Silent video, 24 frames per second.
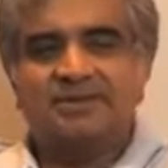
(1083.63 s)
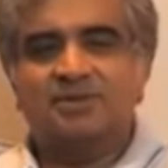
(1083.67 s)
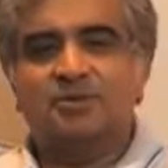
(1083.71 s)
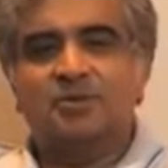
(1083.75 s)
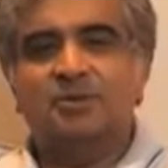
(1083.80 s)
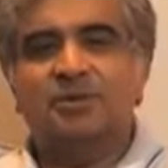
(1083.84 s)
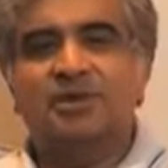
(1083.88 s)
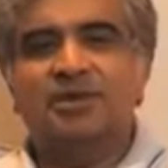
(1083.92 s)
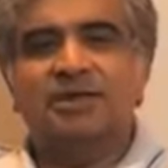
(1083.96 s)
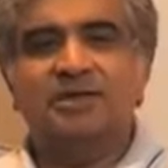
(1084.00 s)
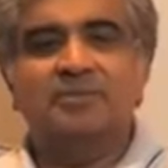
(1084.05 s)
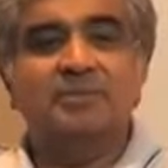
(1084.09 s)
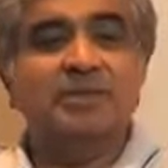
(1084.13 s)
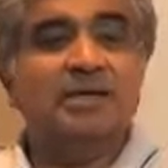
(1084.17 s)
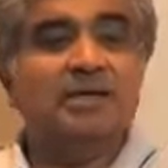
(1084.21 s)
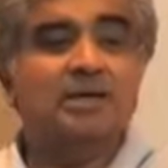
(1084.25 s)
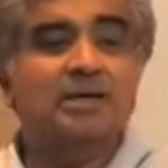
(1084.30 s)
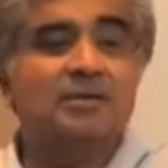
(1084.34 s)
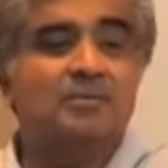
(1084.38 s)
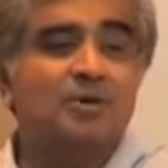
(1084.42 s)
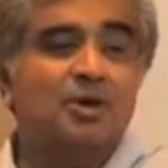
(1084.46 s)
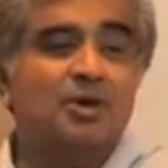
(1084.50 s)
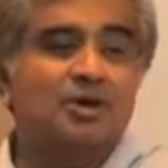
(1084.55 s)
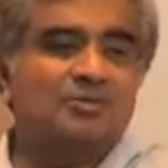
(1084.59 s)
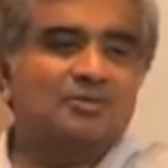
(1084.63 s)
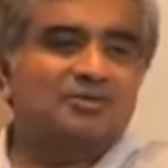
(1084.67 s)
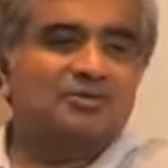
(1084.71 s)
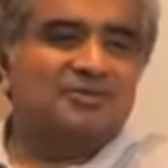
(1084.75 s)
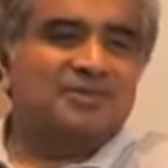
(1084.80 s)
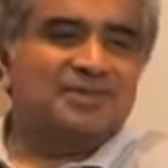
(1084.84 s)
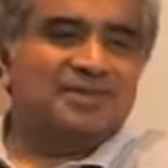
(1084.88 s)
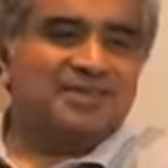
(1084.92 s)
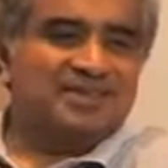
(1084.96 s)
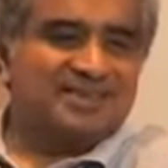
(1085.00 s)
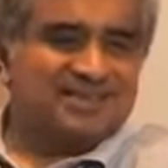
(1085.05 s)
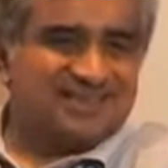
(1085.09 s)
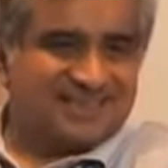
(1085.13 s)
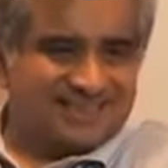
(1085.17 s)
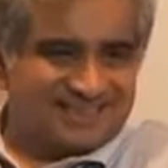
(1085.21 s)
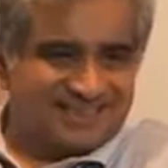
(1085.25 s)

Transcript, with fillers: Soli had a mental block with figures,